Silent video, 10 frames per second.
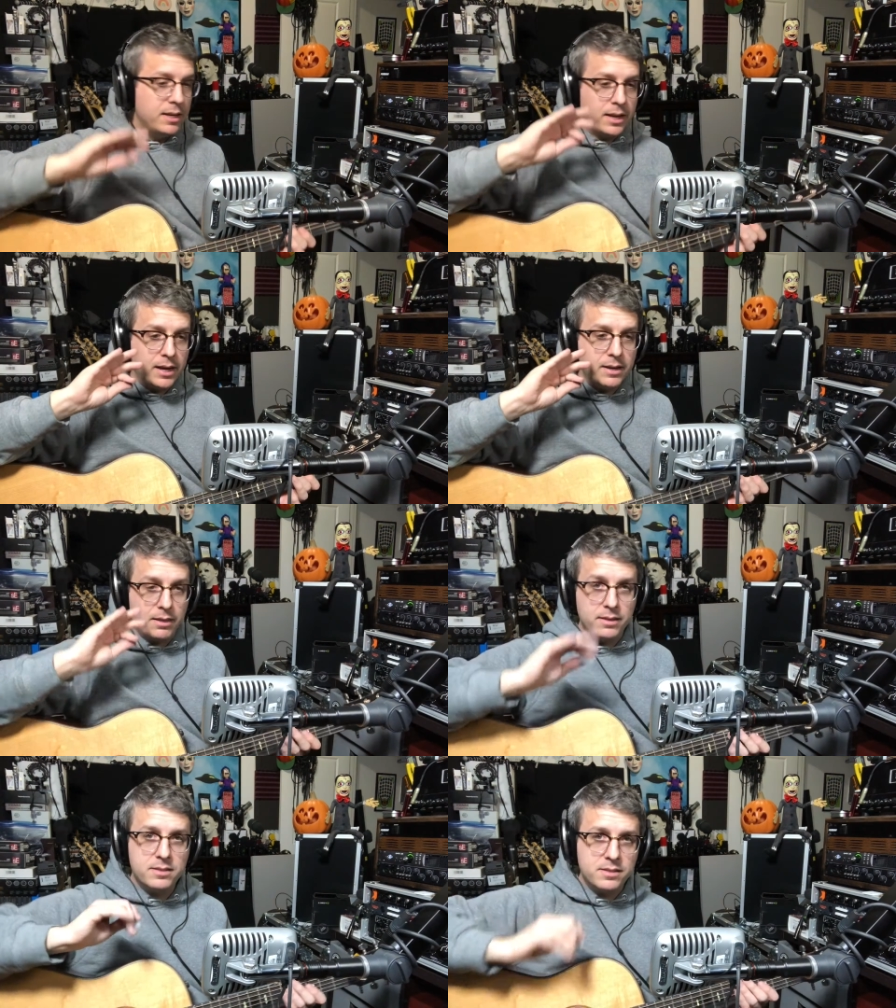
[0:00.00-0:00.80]
And
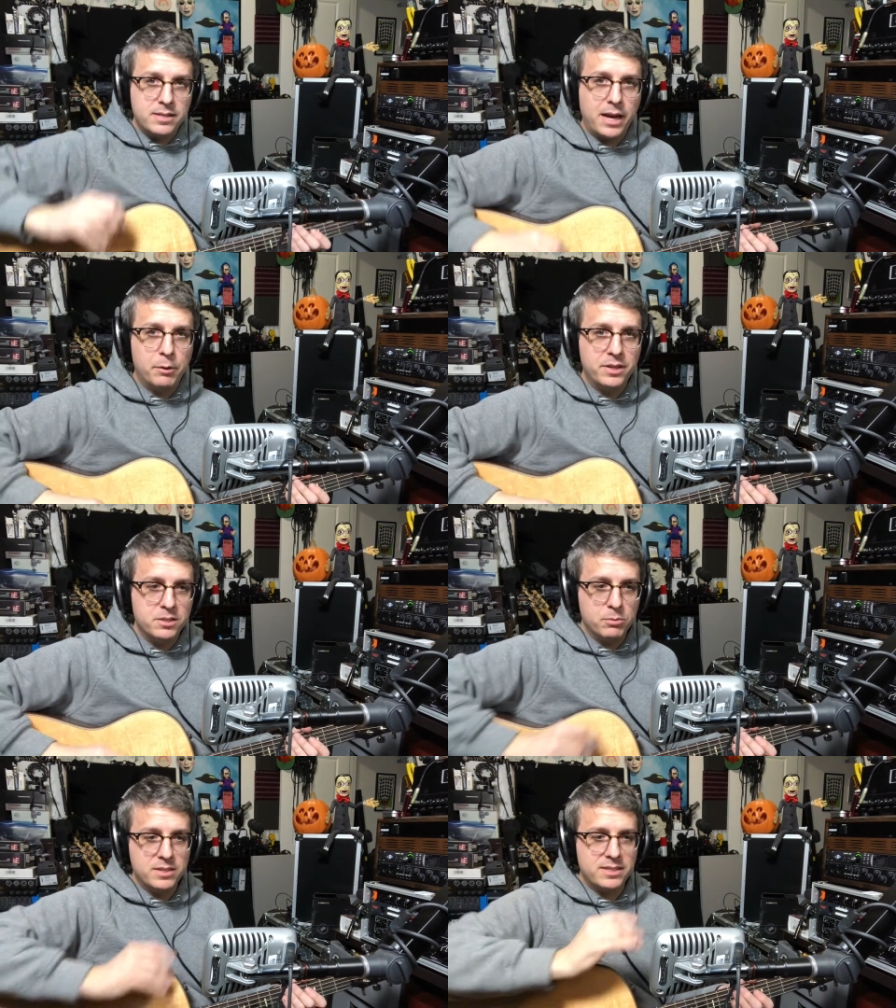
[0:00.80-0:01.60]
this is how
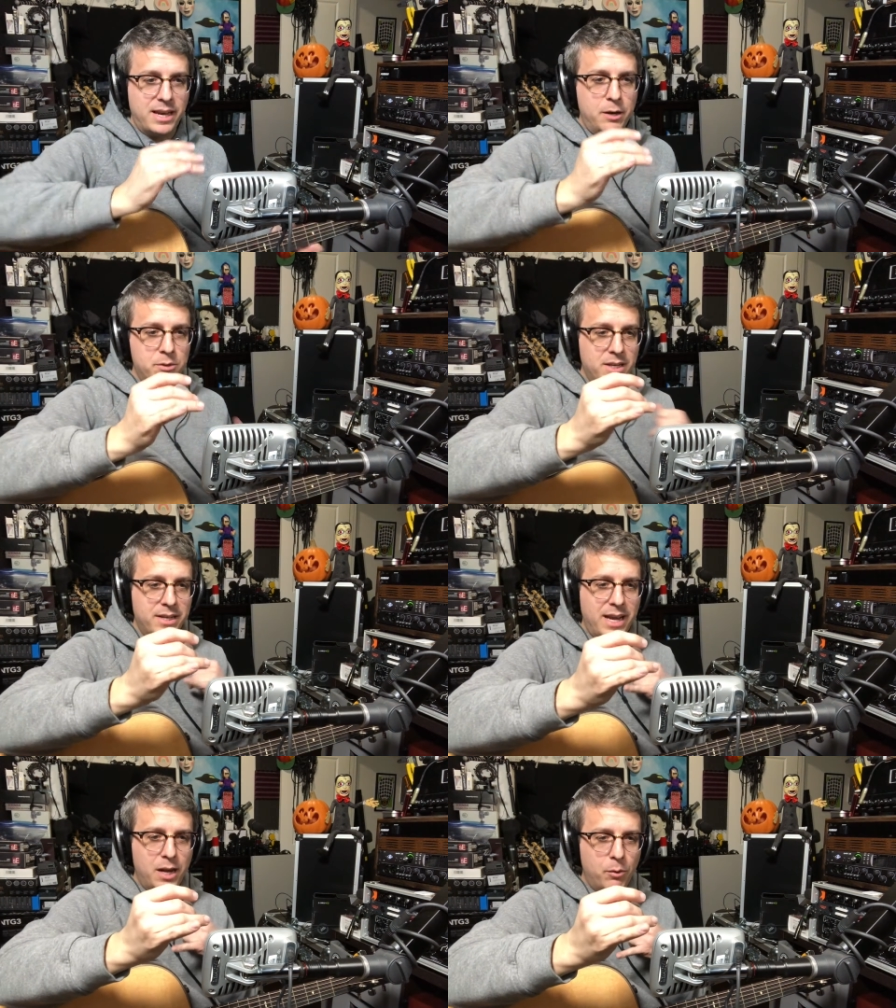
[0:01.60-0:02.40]
this would sound.
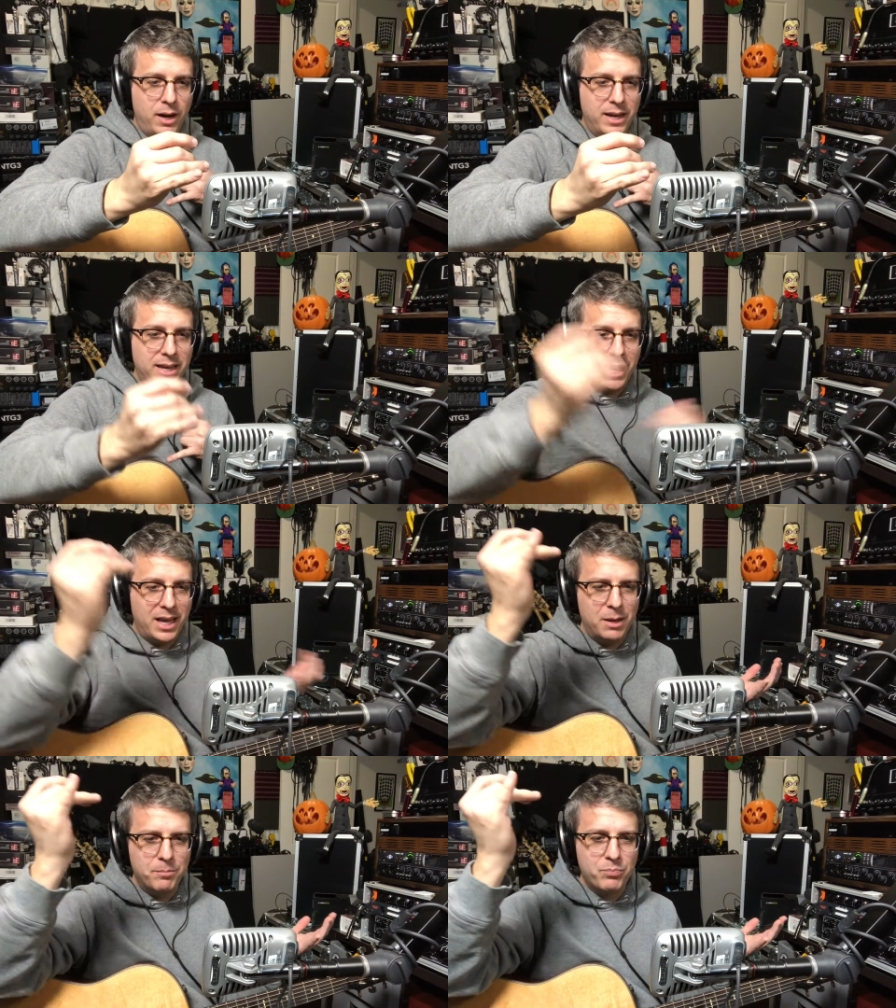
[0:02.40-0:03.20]
Now I
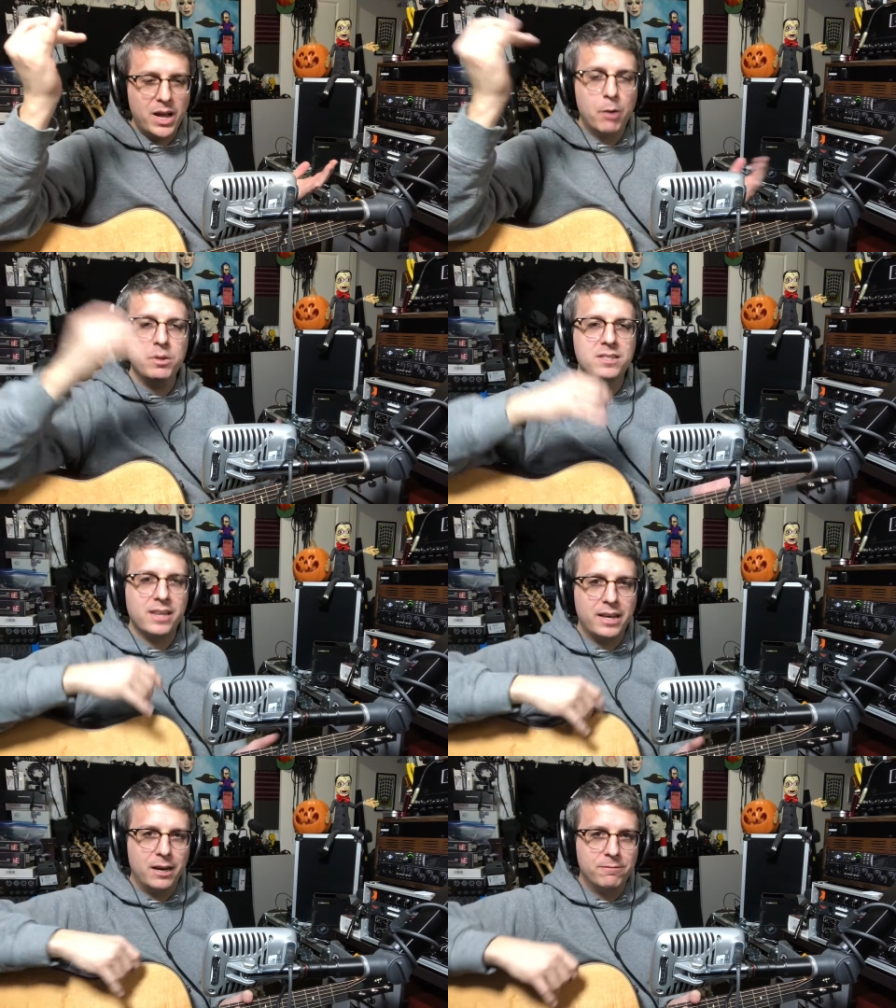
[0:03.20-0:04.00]
am, I would
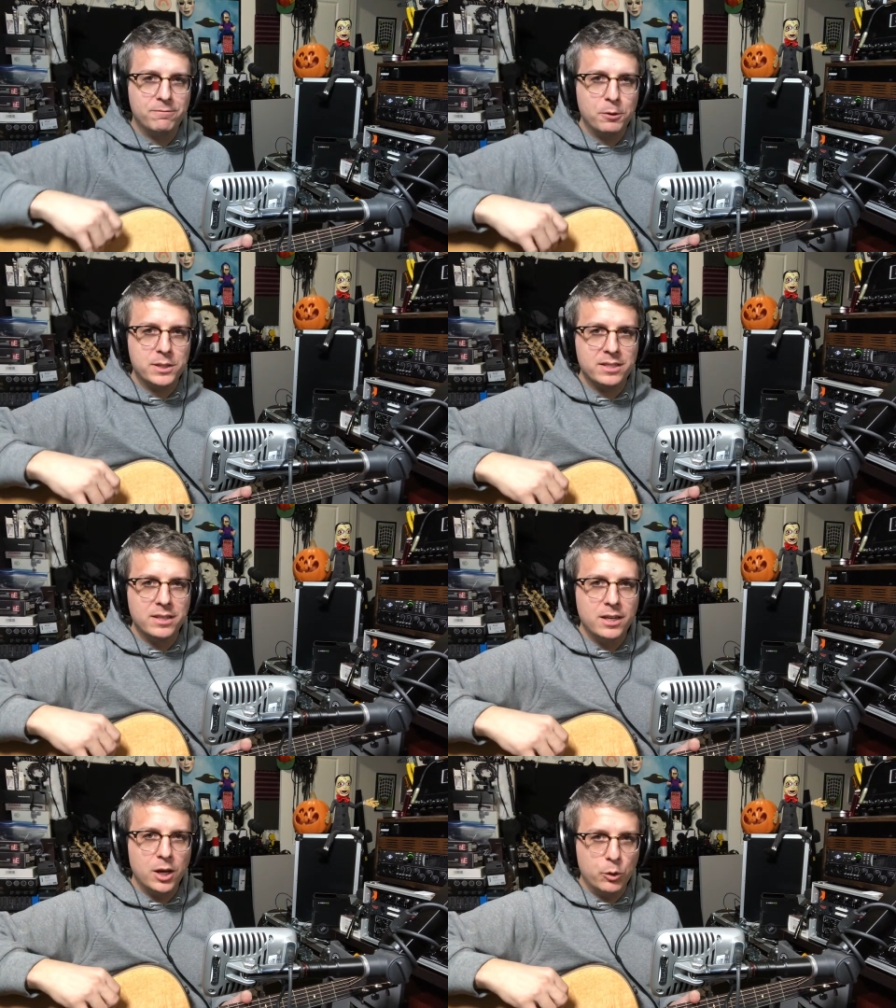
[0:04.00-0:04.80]
say, a foot
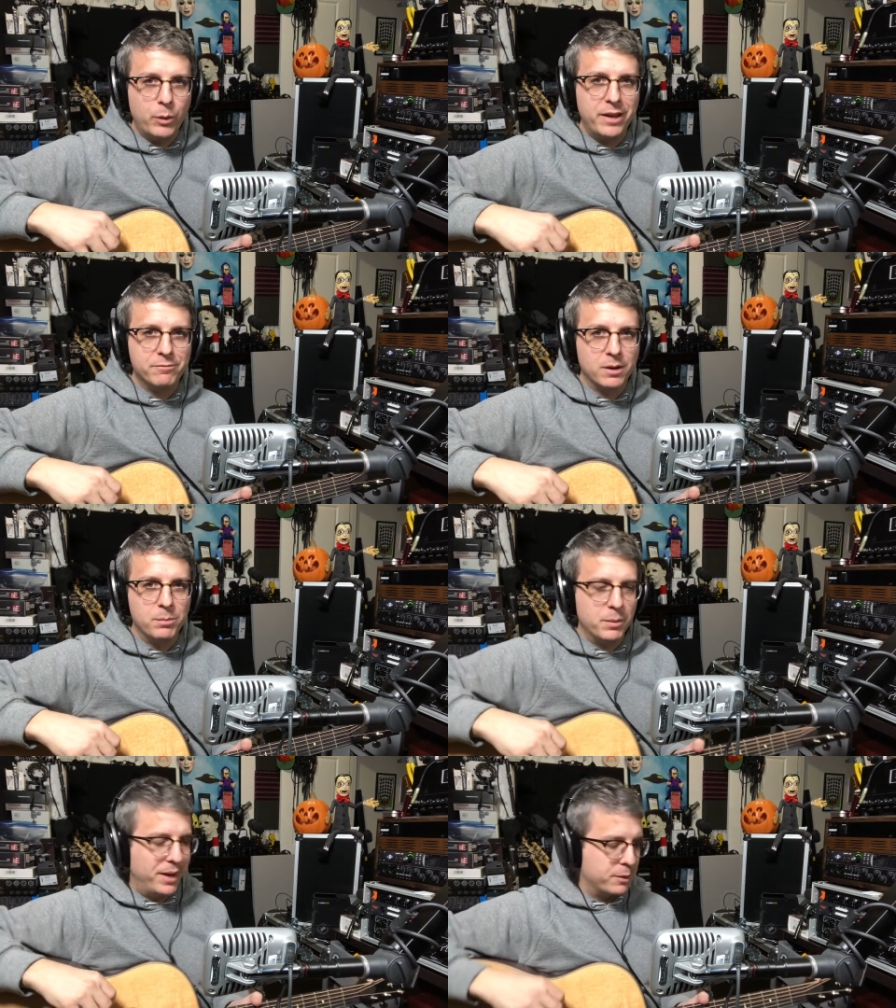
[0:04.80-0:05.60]
away from
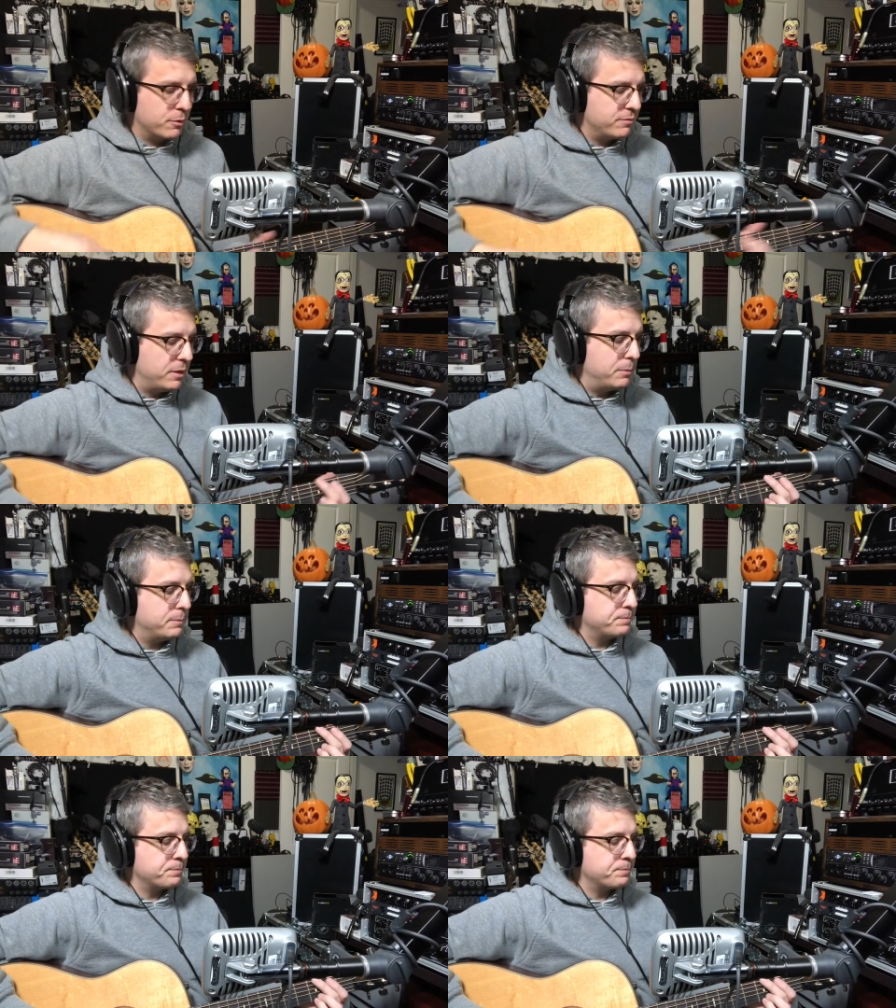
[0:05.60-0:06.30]
the microphone.